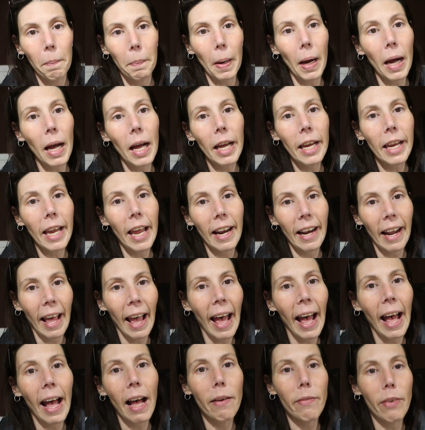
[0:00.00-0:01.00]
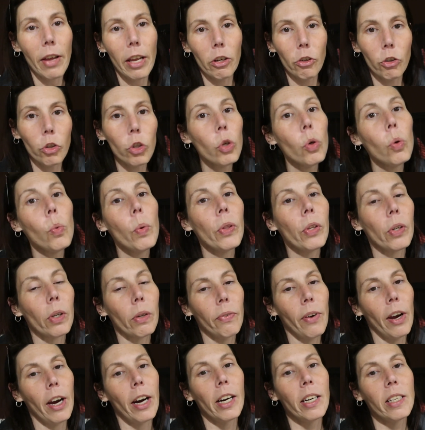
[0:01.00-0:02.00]
buy and have and do with your
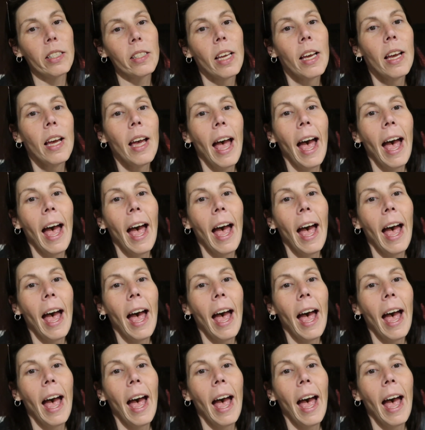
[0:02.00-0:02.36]
ferrets